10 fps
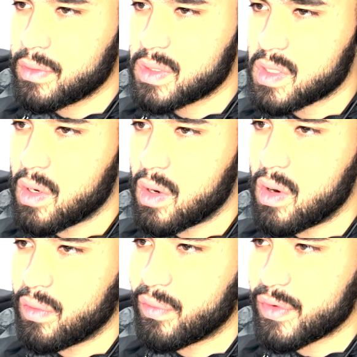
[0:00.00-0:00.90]

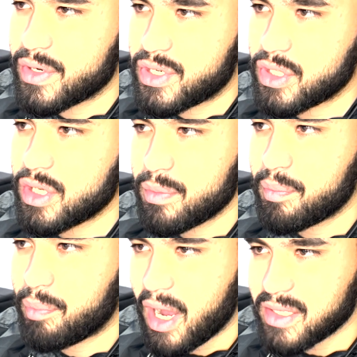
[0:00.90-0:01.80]
So for sure,
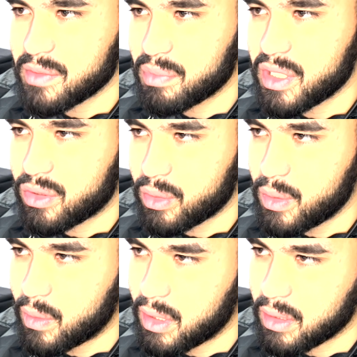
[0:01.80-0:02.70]
possibly
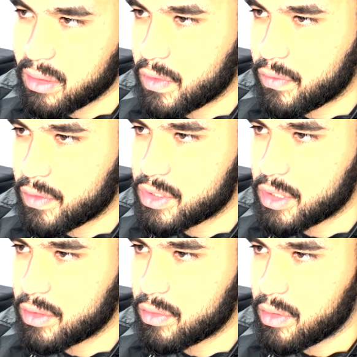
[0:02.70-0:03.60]
3-1. For
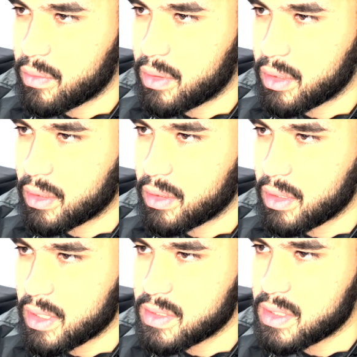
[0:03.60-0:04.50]
sure, 3-1.
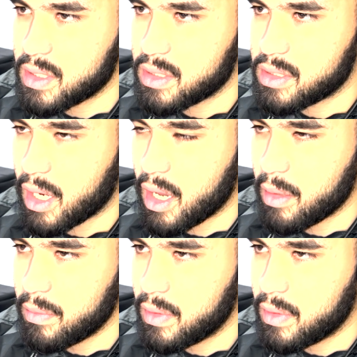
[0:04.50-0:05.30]
Izzy, good jab.